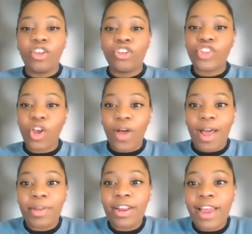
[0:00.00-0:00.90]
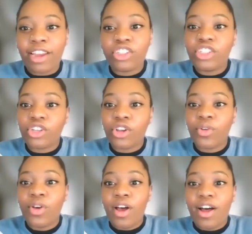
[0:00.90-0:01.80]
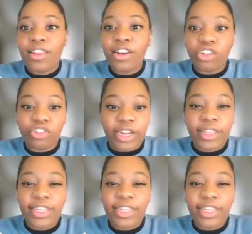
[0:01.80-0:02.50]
So I'm gonna actually show you a little trick.